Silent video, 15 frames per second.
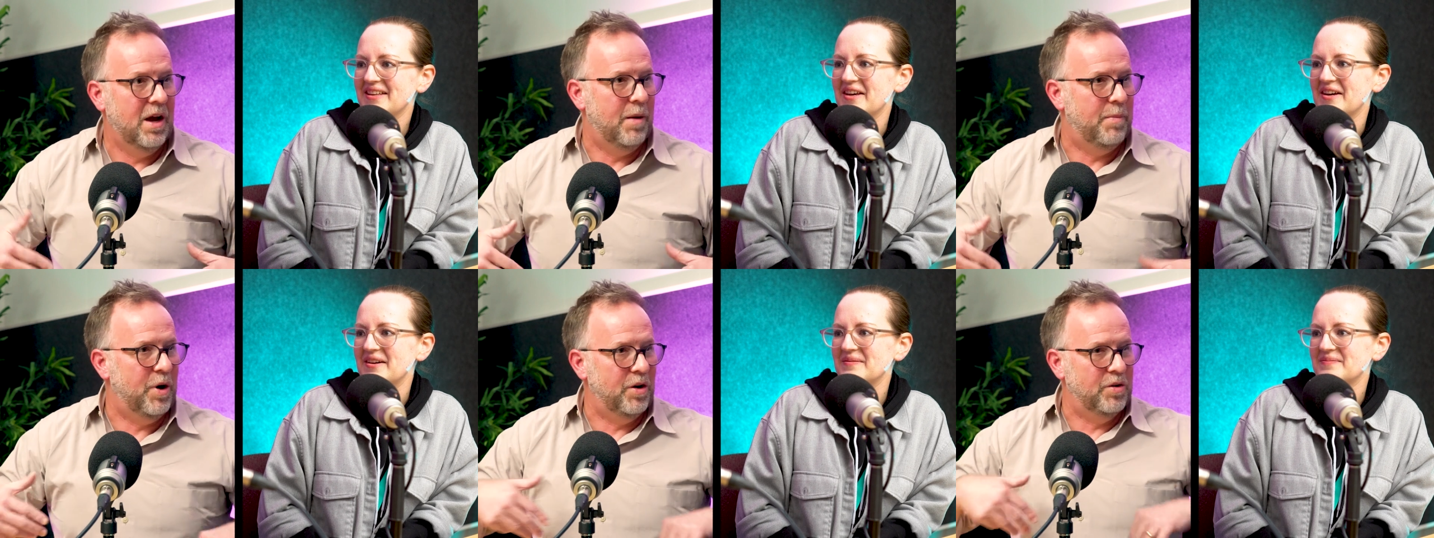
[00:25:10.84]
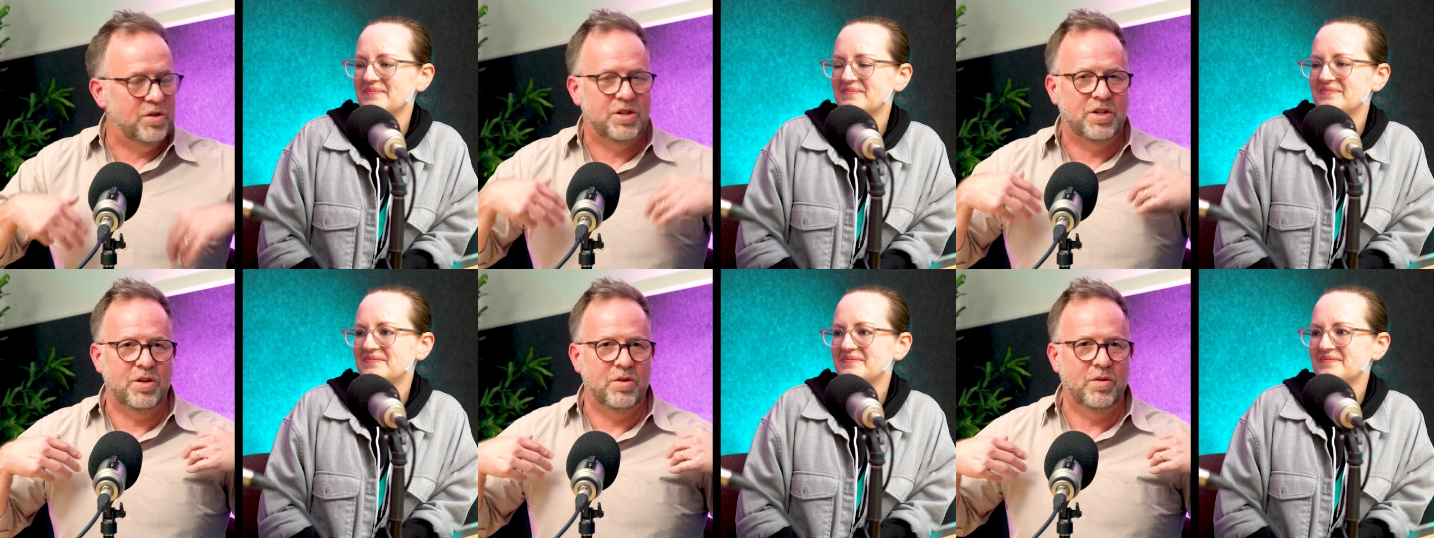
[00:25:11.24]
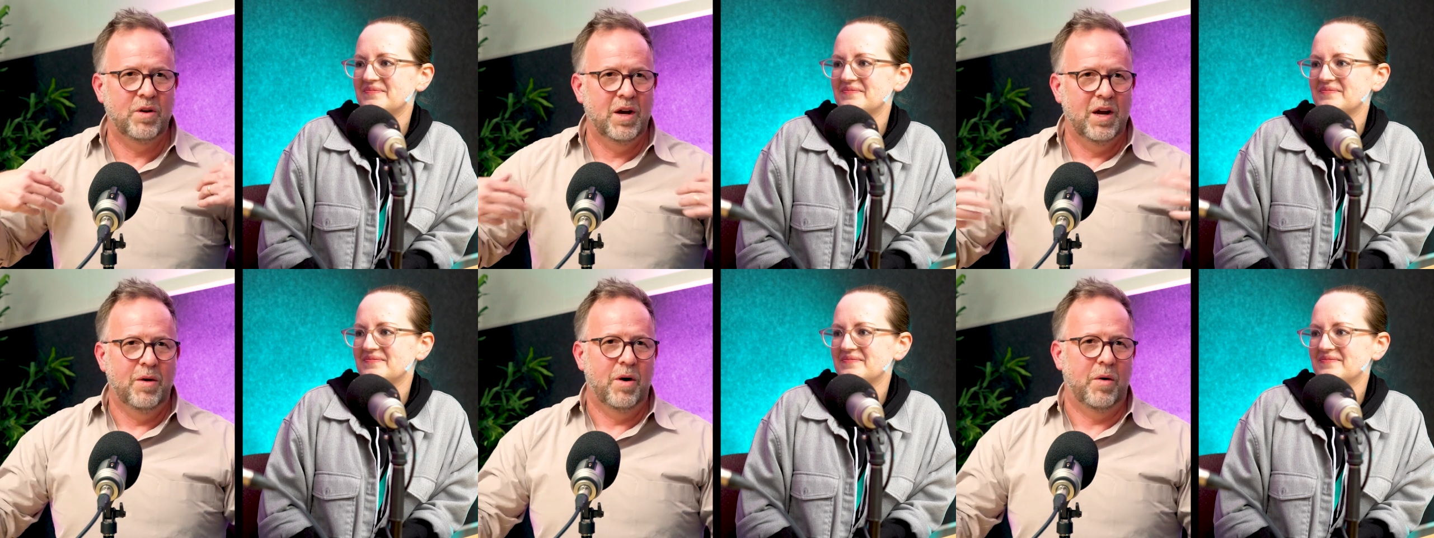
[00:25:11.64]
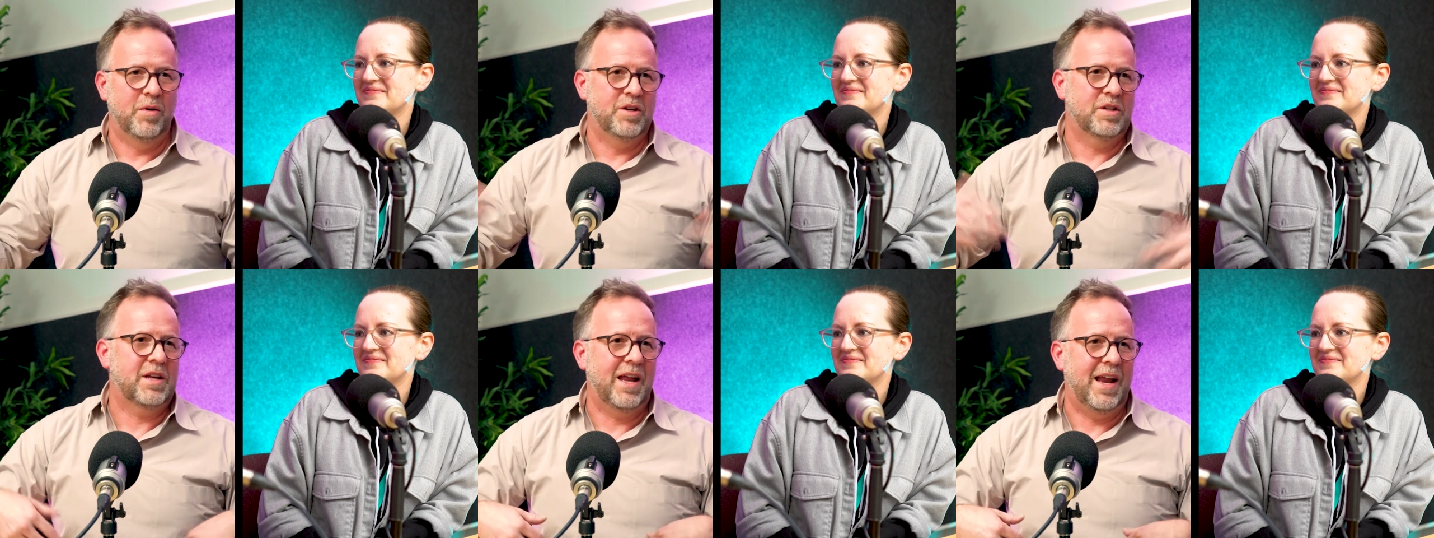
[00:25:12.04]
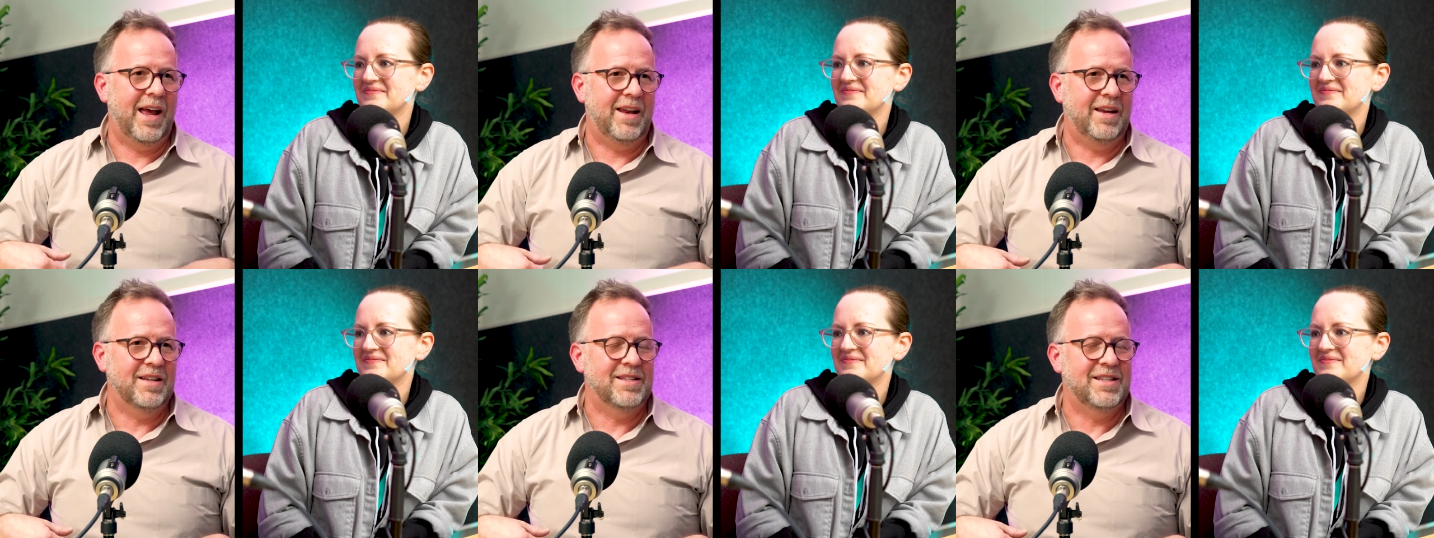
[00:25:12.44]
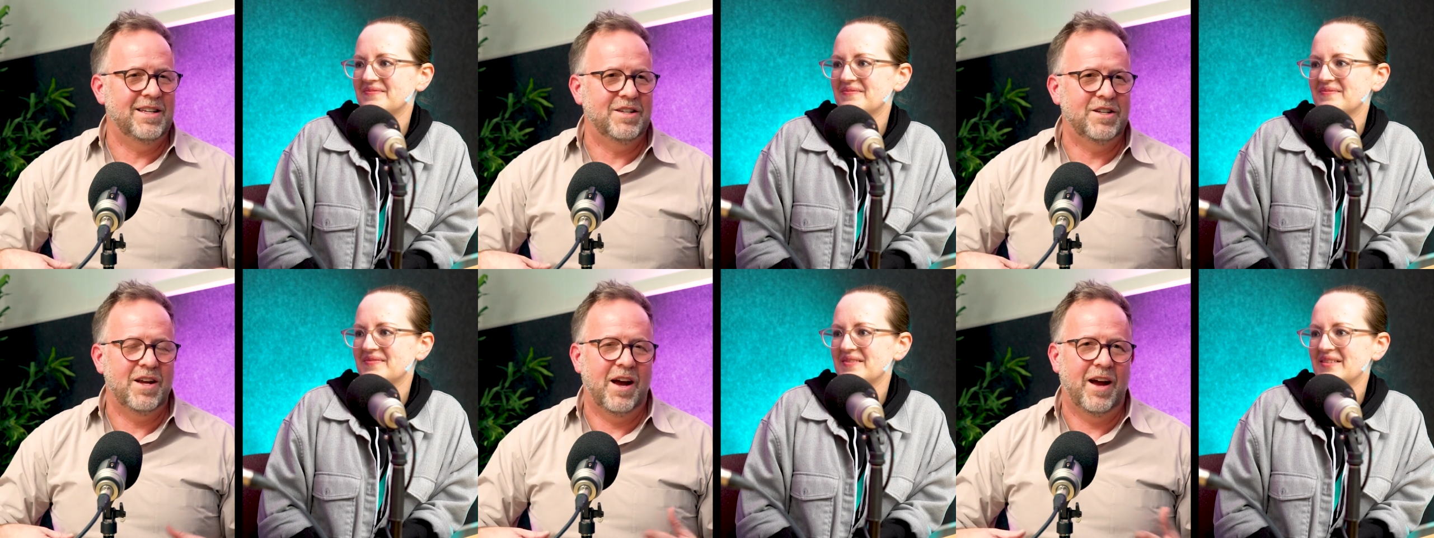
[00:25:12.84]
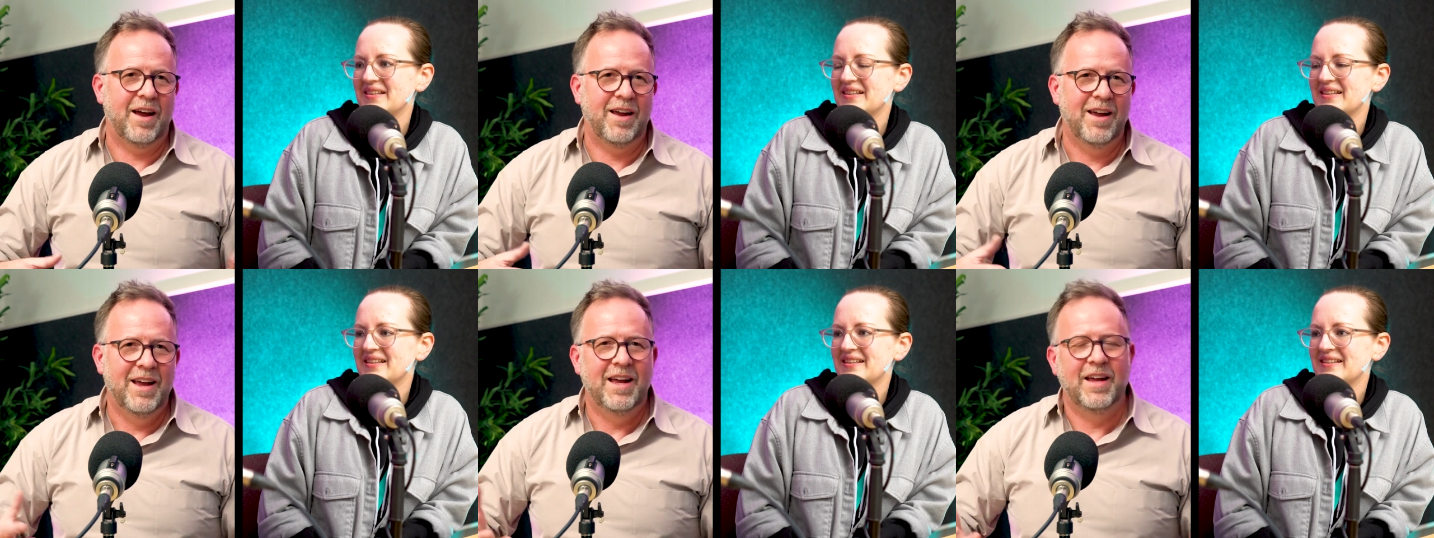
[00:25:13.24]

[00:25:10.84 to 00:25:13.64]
Speaker 1: yeah. opposed to where we're just kind of adding CGI.